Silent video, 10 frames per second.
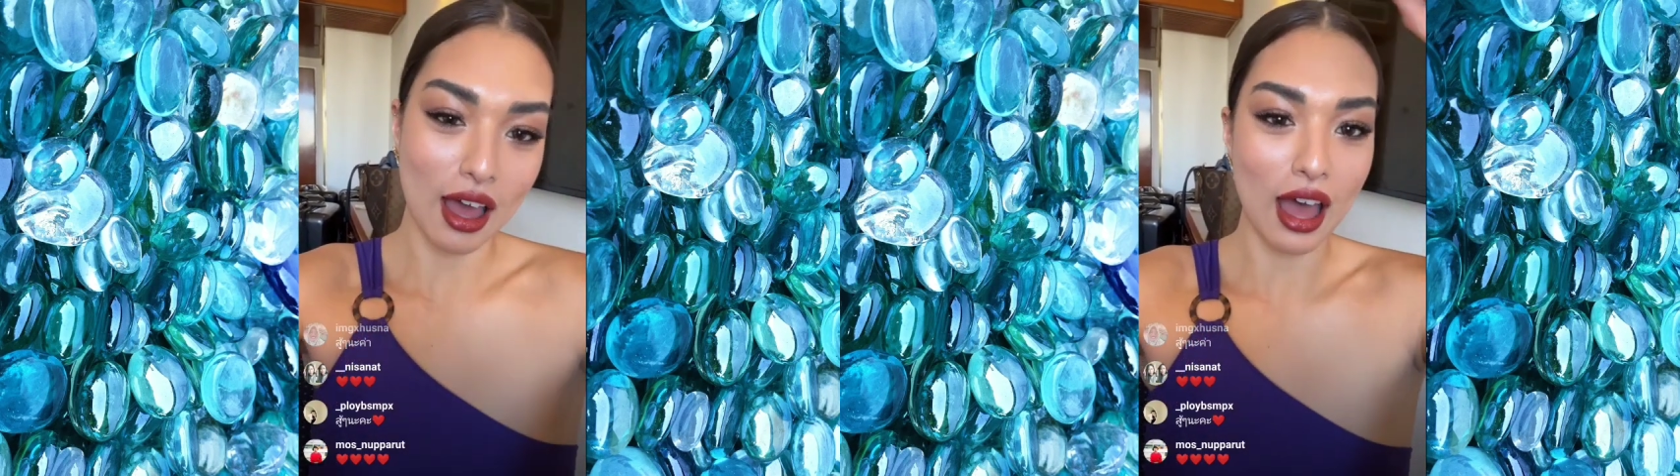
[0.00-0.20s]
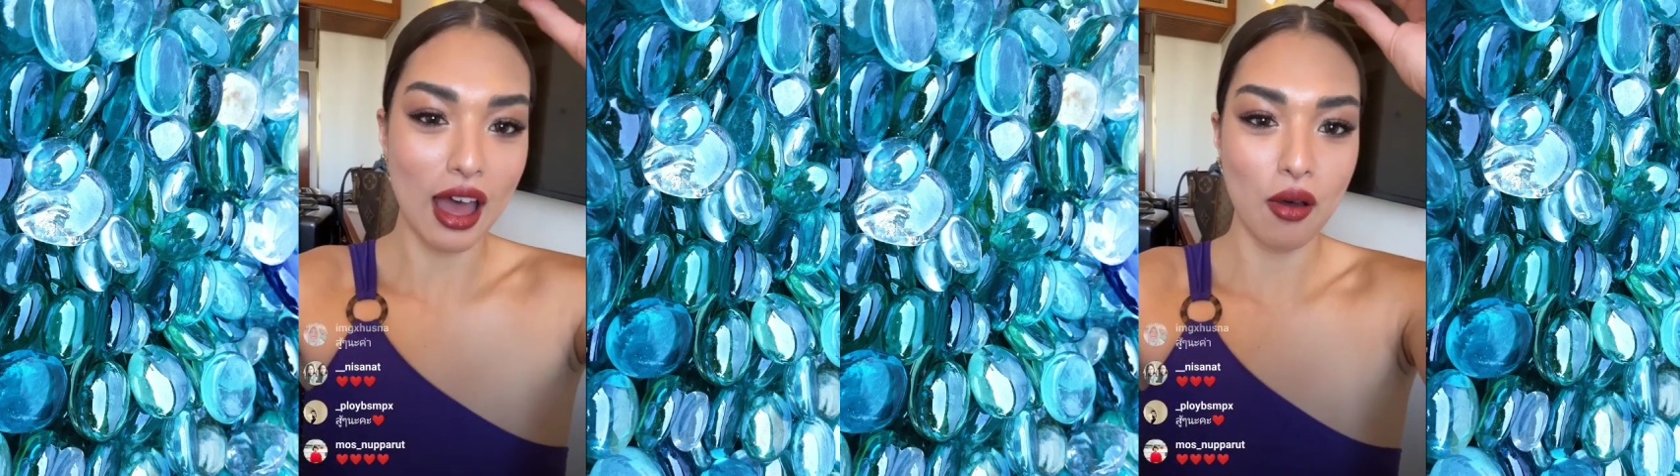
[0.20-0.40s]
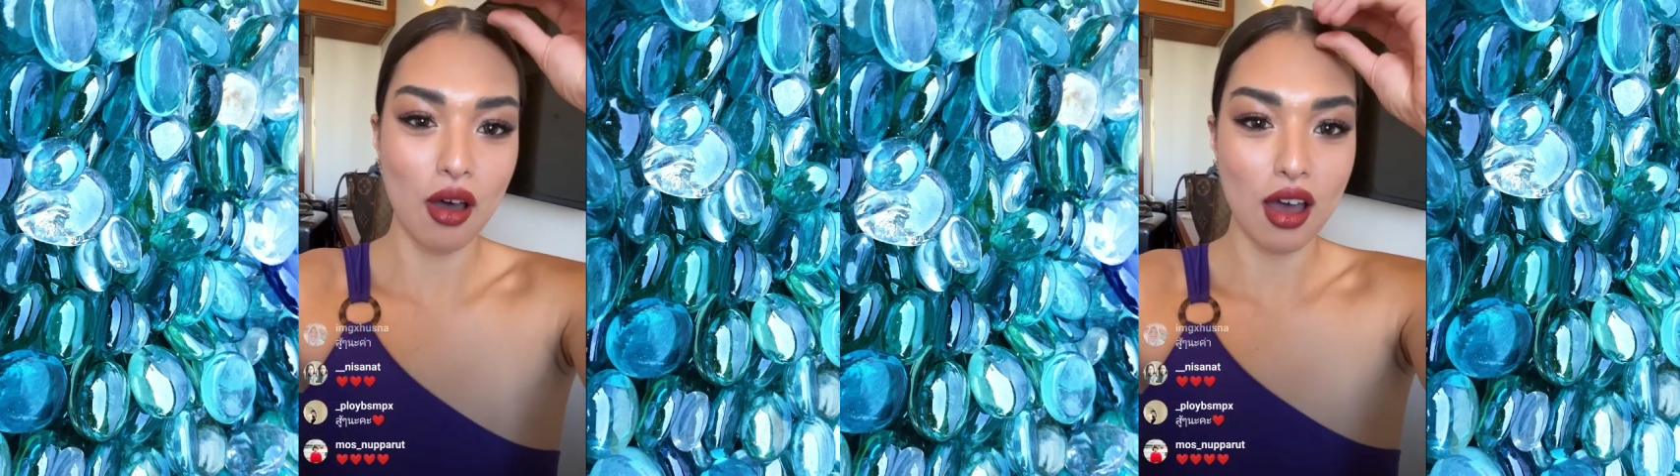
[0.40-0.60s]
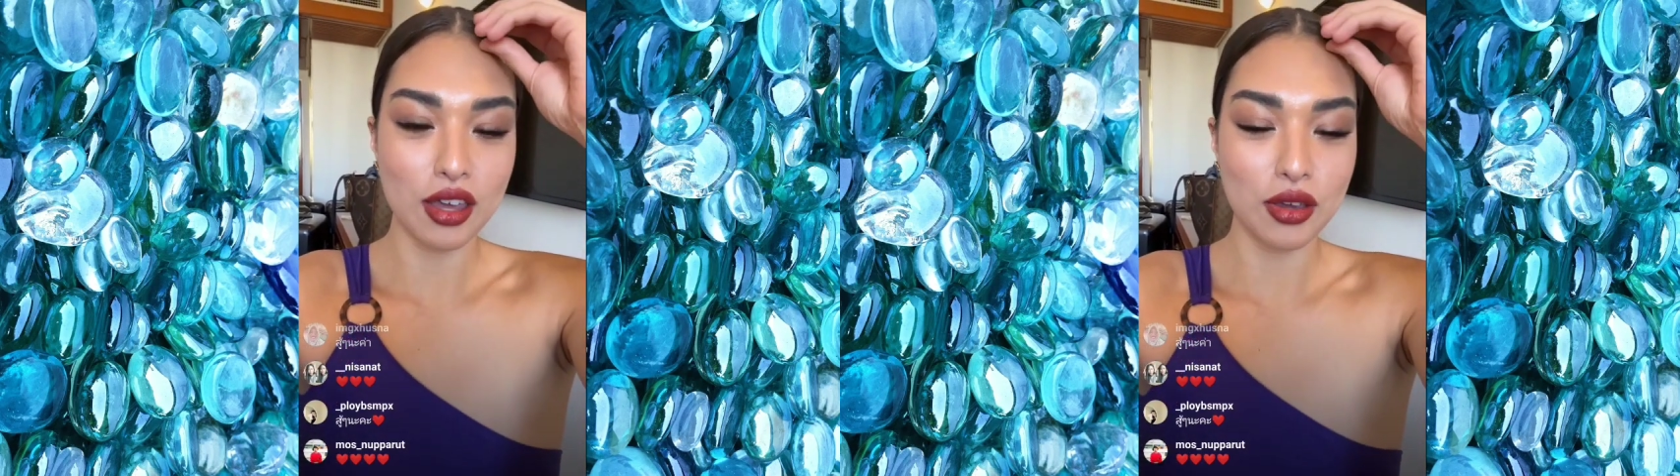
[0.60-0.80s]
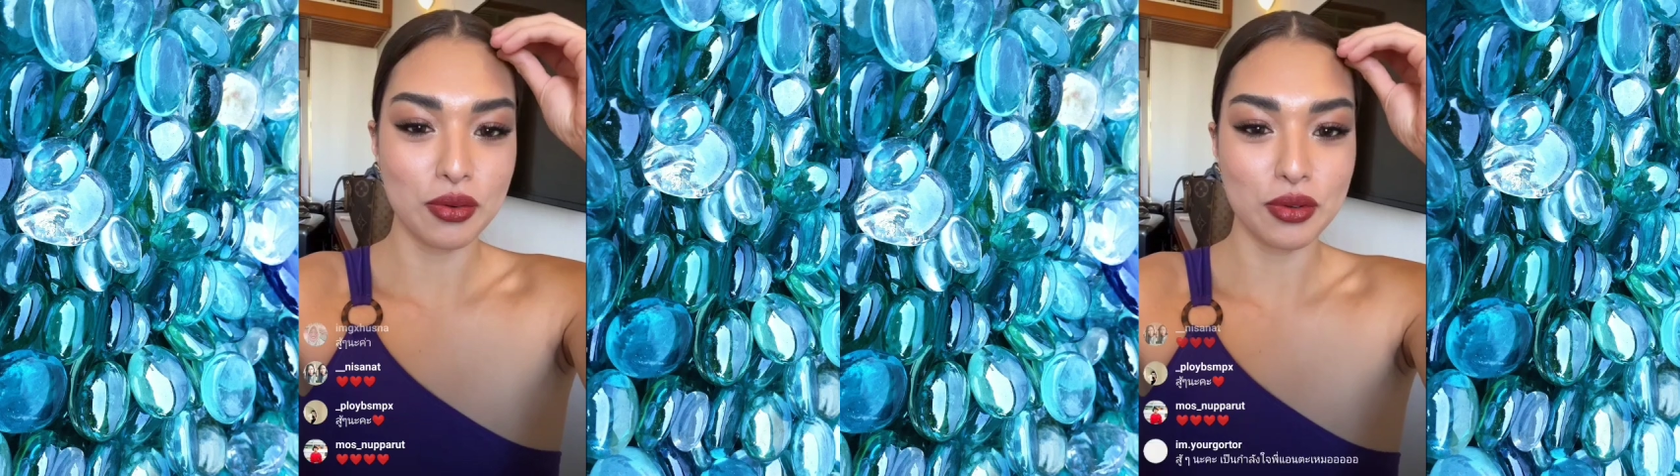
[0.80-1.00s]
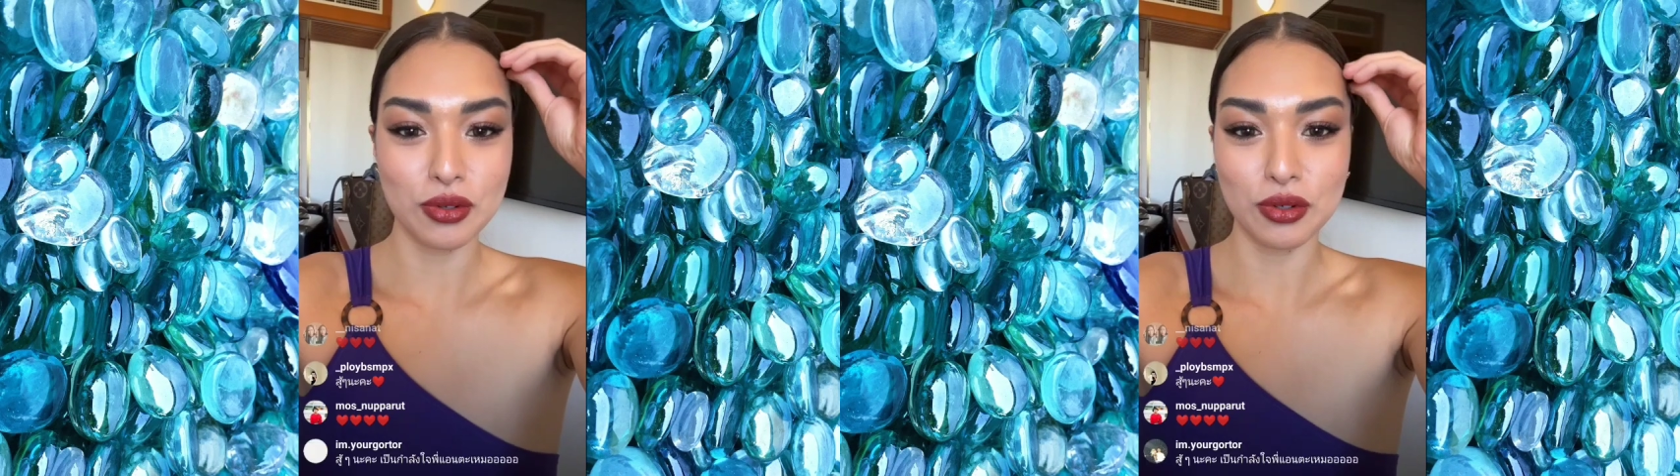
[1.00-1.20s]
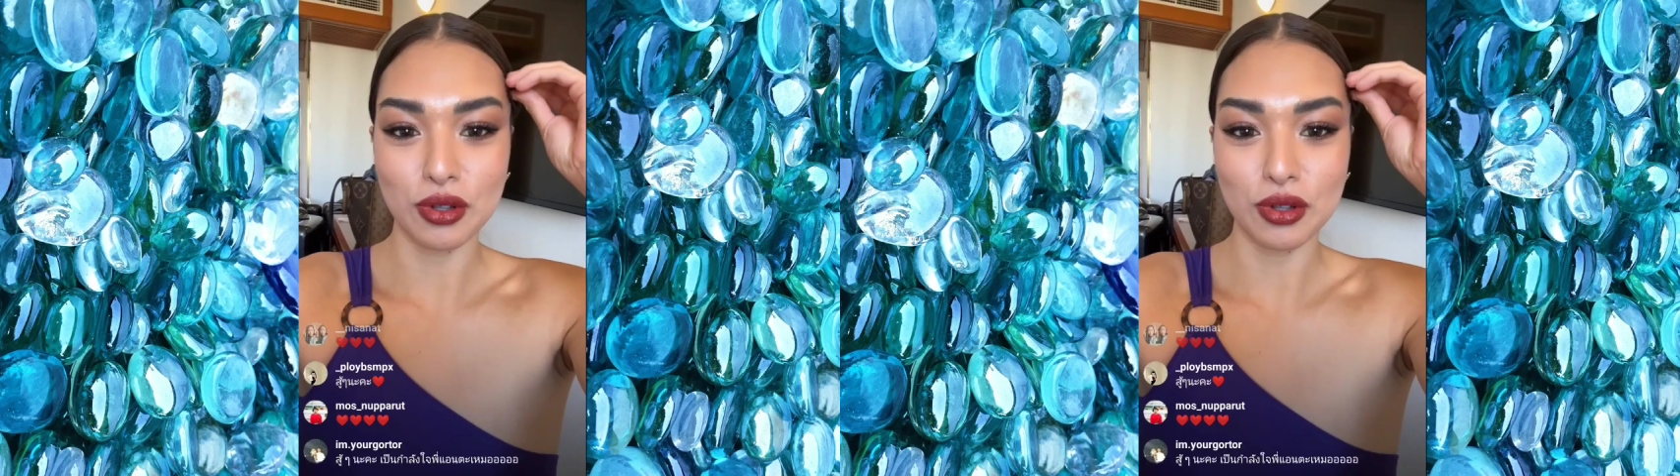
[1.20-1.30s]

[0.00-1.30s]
how are you all?